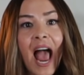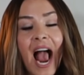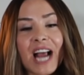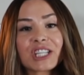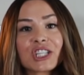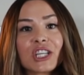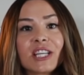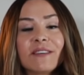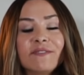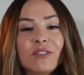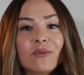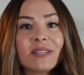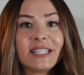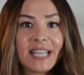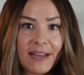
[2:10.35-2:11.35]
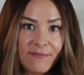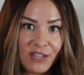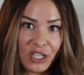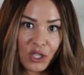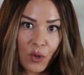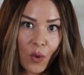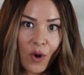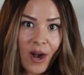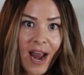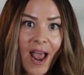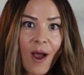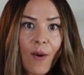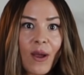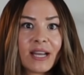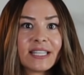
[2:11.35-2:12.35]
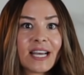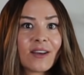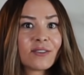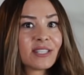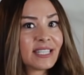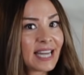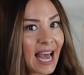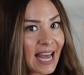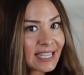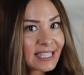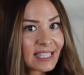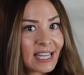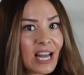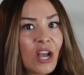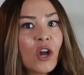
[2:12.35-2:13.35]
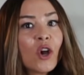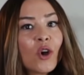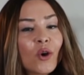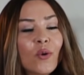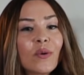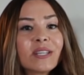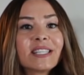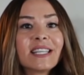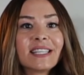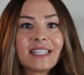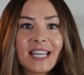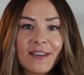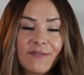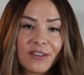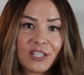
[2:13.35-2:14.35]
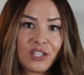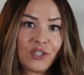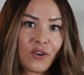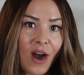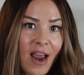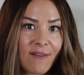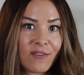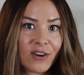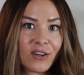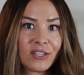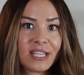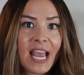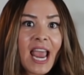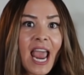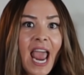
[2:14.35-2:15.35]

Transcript: actually gives you a safety score now and tells Tesla who is the safest drivers